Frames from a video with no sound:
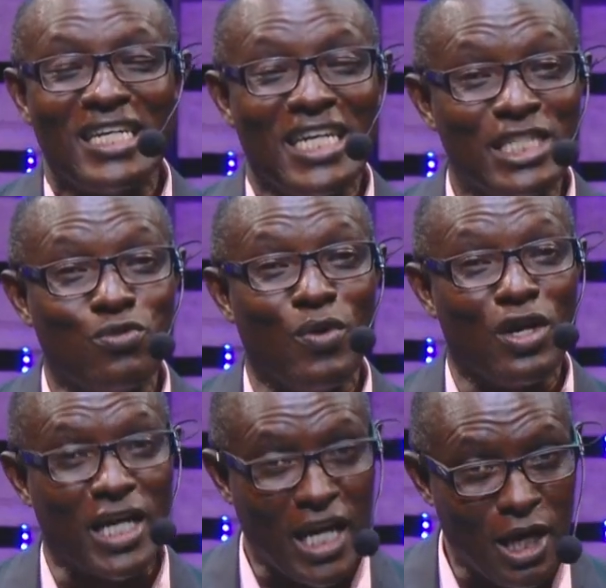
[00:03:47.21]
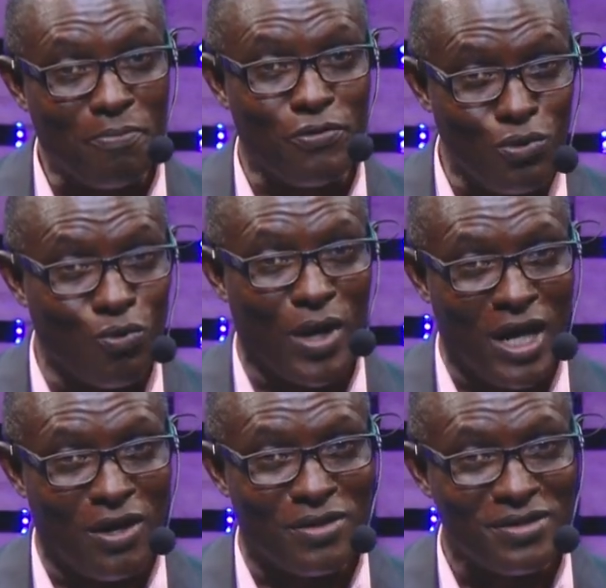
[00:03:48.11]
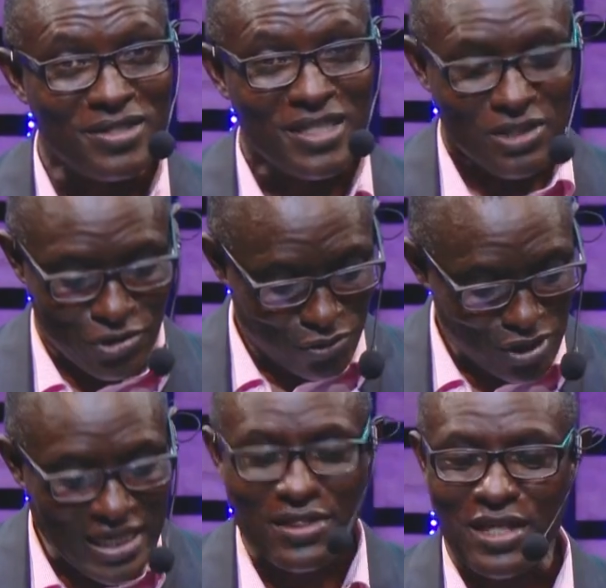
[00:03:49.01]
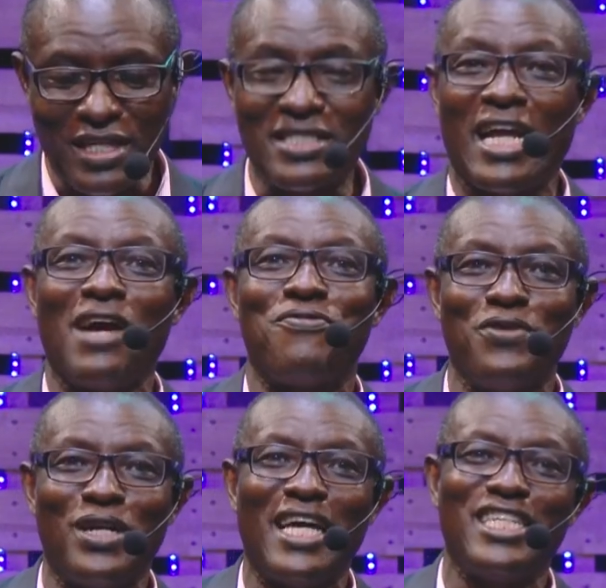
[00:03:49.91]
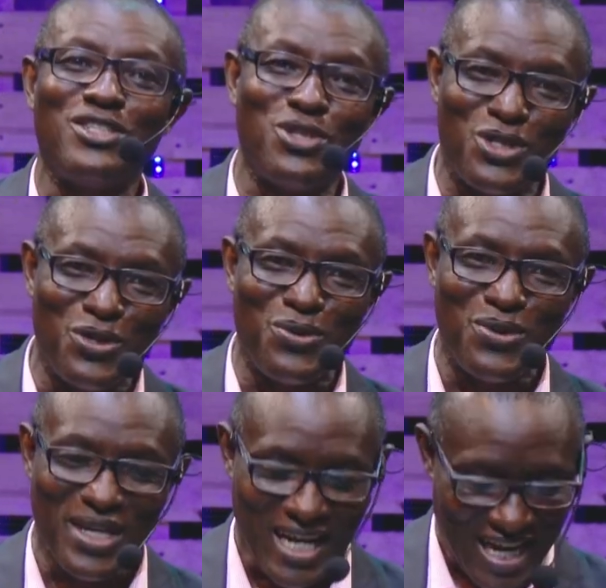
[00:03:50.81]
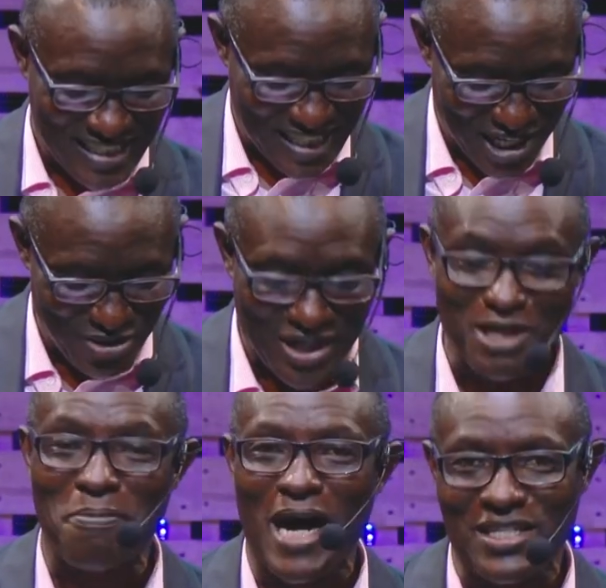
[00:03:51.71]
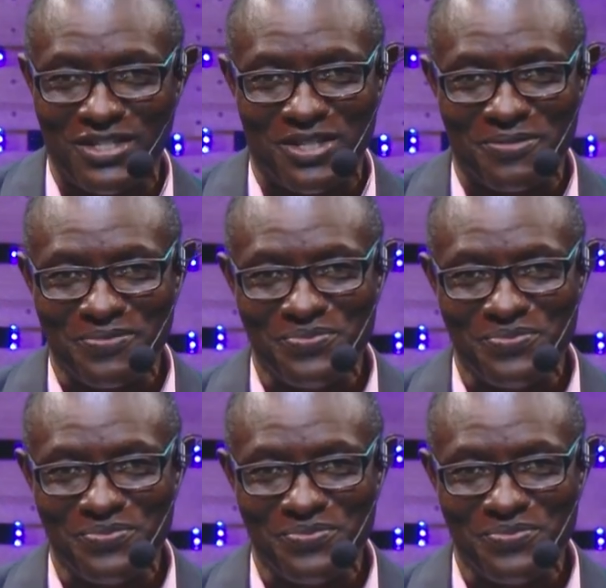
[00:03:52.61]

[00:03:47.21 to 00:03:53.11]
It will keep you well. So those are things that I feel I need to do and tell you as a pastor.